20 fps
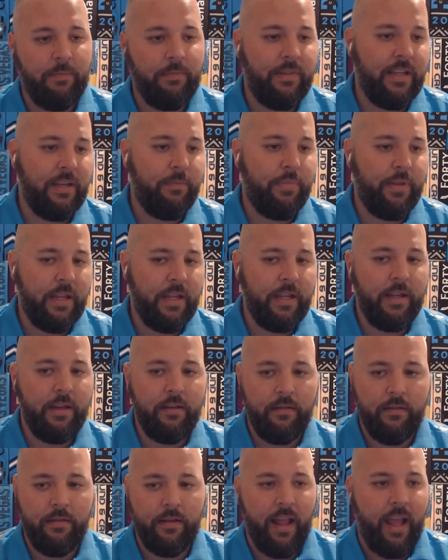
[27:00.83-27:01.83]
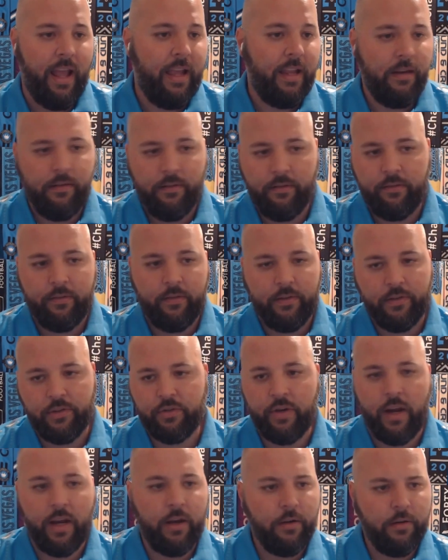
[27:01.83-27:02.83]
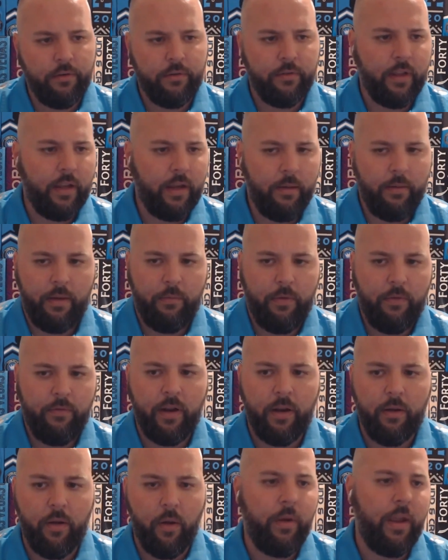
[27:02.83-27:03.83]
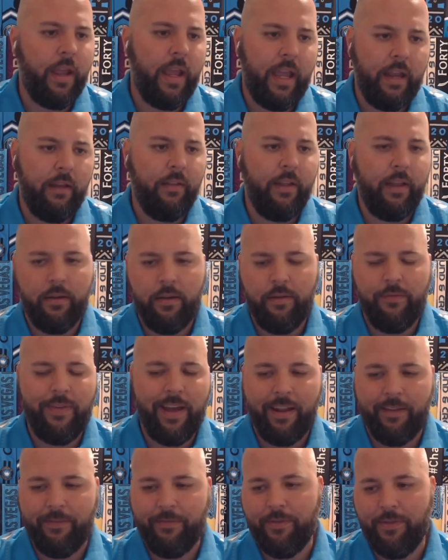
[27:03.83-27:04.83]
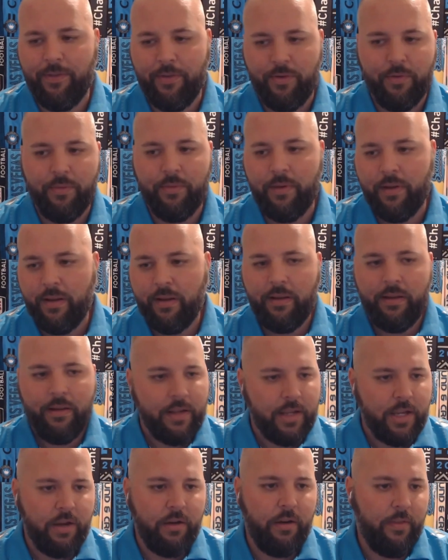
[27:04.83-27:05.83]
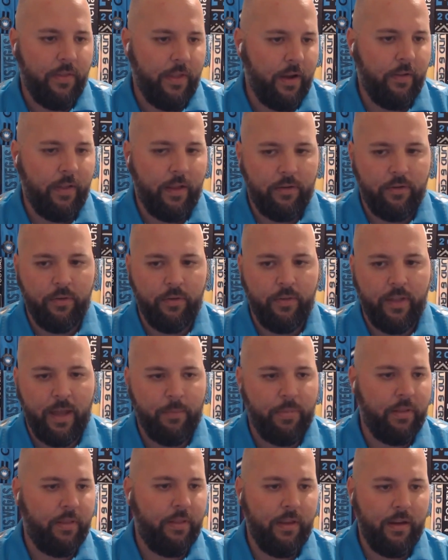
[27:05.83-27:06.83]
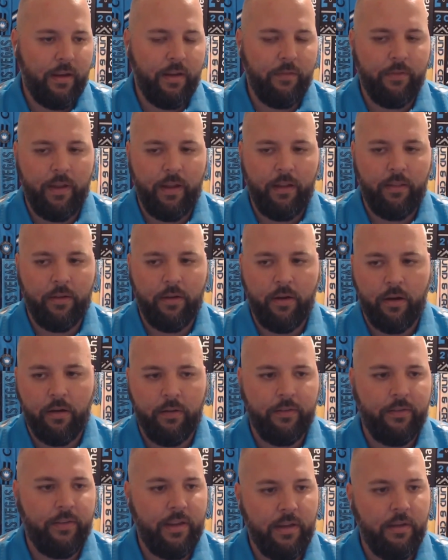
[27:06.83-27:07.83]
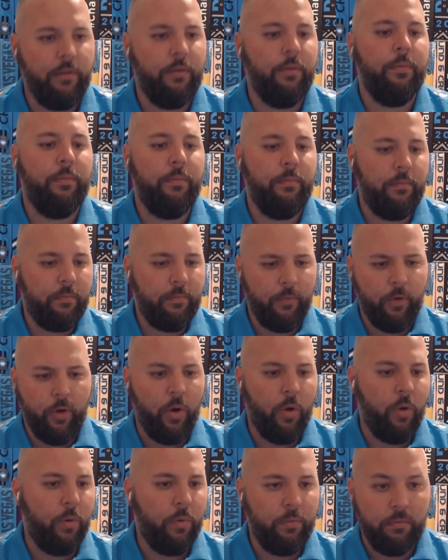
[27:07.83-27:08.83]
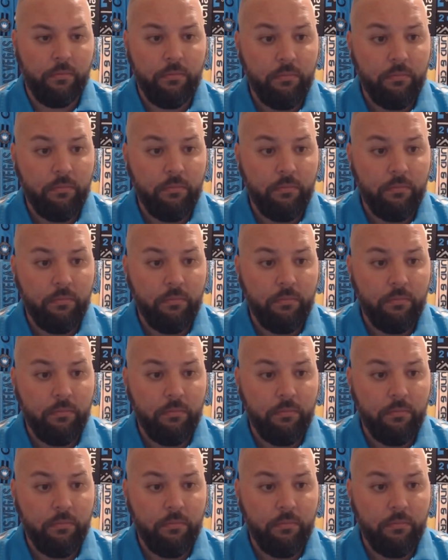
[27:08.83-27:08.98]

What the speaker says: DP nines and strikers. Like, and we've done okay. Like you've had a few here and there that do that, but think of like the Carlos Heel goal,